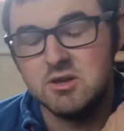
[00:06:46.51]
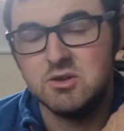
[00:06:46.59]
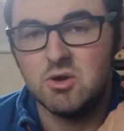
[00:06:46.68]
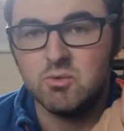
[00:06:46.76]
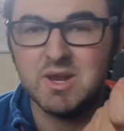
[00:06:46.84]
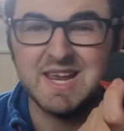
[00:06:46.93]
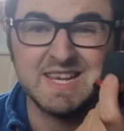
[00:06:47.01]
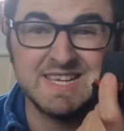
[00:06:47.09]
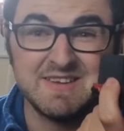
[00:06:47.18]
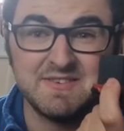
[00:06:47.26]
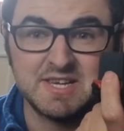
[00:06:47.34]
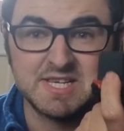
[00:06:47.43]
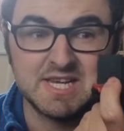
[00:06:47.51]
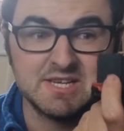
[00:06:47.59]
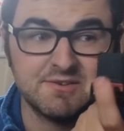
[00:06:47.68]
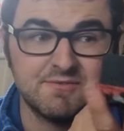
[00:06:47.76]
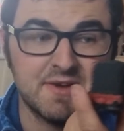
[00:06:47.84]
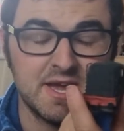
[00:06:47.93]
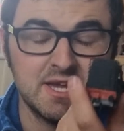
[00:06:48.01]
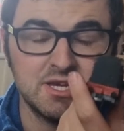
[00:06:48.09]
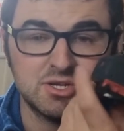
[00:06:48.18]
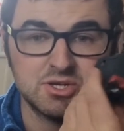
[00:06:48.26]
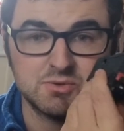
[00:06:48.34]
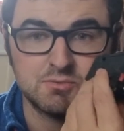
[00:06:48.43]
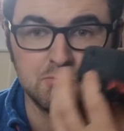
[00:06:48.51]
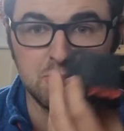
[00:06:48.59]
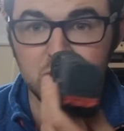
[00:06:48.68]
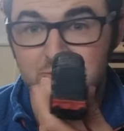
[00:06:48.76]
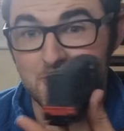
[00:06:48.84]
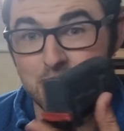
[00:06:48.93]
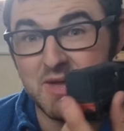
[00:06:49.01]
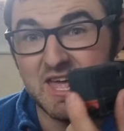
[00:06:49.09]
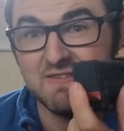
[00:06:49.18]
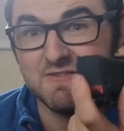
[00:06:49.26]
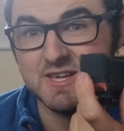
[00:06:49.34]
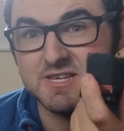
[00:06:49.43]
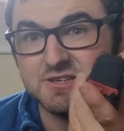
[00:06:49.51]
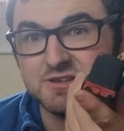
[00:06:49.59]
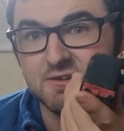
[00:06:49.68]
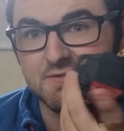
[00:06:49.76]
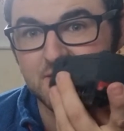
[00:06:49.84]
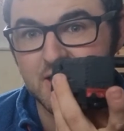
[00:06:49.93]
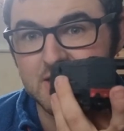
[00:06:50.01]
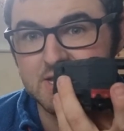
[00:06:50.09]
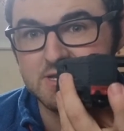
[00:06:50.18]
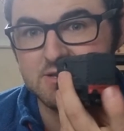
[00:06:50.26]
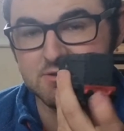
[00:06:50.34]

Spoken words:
not really a devious diesel face, just more of a Mavis face,